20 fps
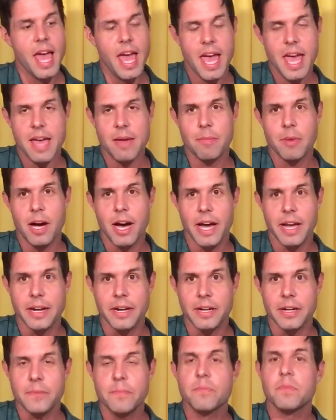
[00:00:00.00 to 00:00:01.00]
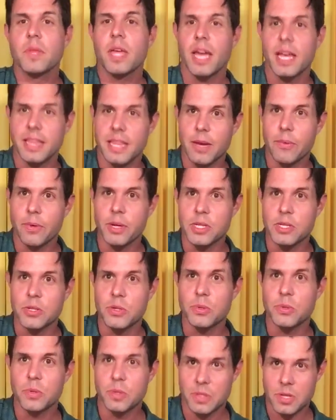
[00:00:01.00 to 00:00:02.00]
A minor and then we
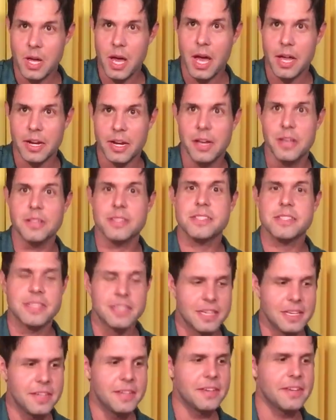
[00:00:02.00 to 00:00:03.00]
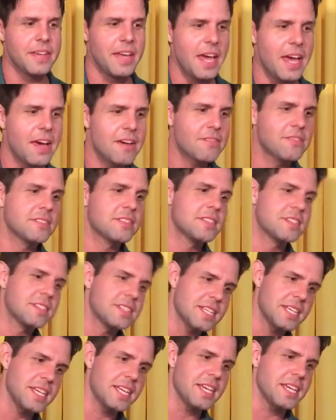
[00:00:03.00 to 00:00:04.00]
do nanas. F, C,
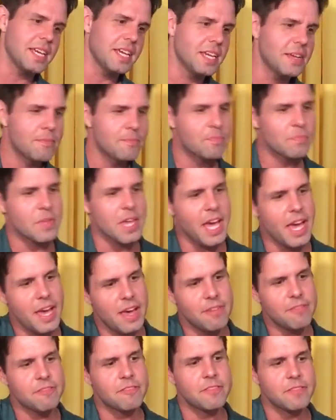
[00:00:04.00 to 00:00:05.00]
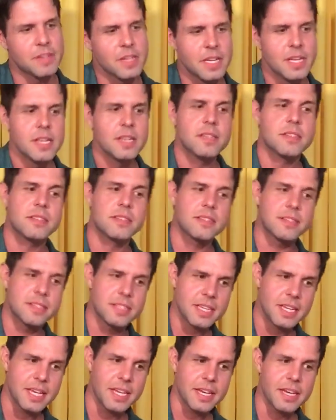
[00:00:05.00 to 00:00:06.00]
F,
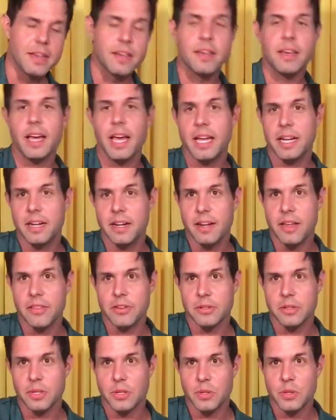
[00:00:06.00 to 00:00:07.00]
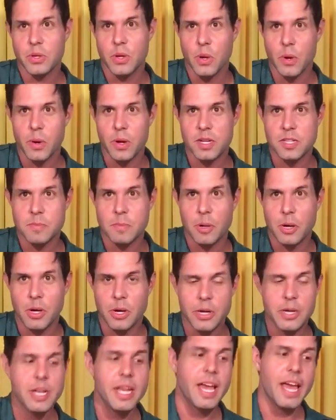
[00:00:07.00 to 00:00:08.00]
C. And another little chorus
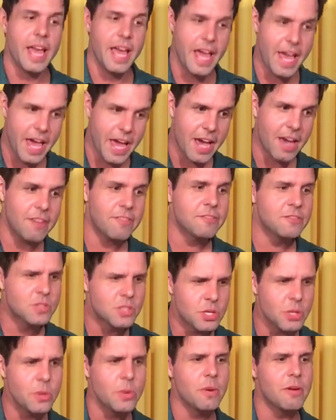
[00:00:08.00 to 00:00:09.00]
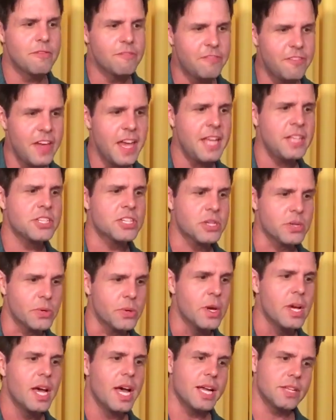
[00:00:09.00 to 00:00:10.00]
part. F to offend you.
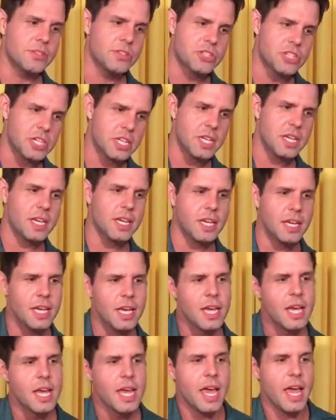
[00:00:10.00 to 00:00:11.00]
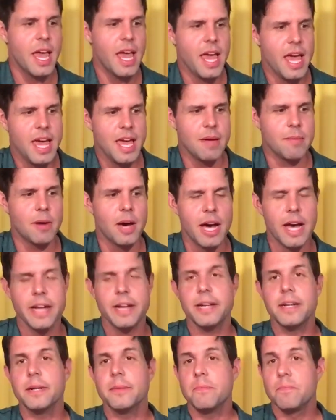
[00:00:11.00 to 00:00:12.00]
A G, A
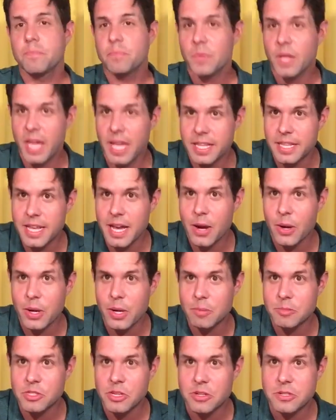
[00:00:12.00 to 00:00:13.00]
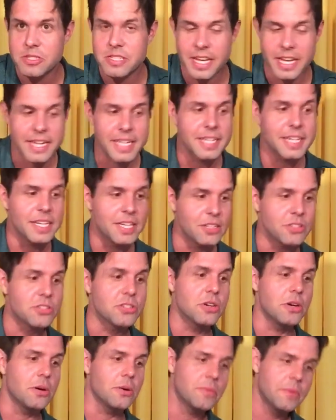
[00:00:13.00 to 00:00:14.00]
minor. And now comes our second
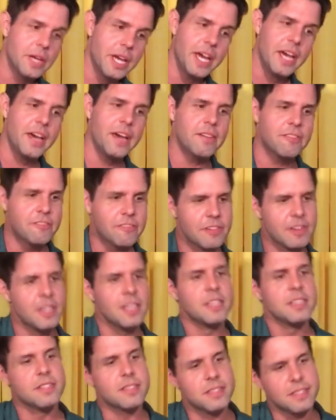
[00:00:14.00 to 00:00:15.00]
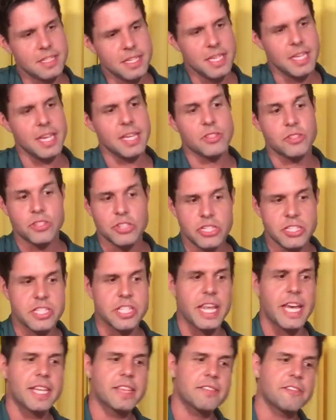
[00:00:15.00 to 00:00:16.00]
intro. F, C. It's just
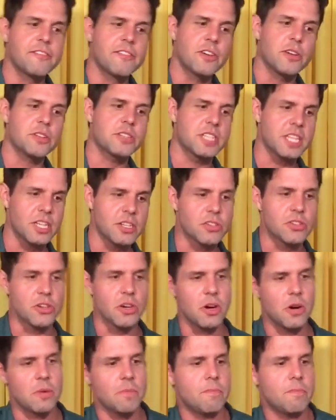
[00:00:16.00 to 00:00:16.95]
like the first intro.